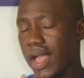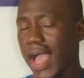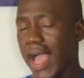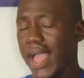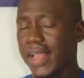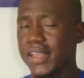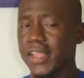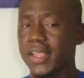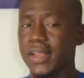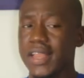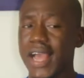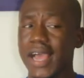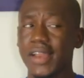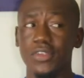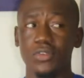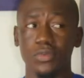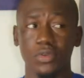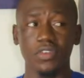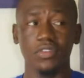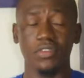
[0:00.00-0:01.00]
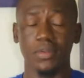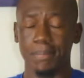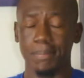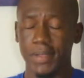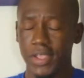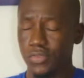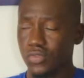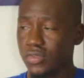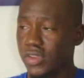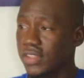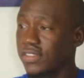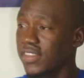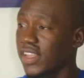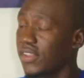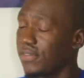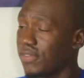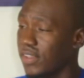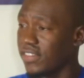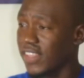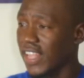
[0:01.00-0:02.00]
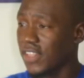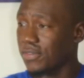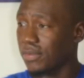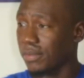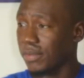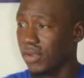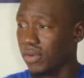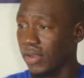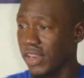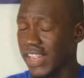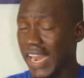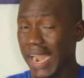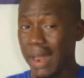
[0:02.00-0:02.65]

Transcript: I think that is one of the best student edifices at Fourah Bay College.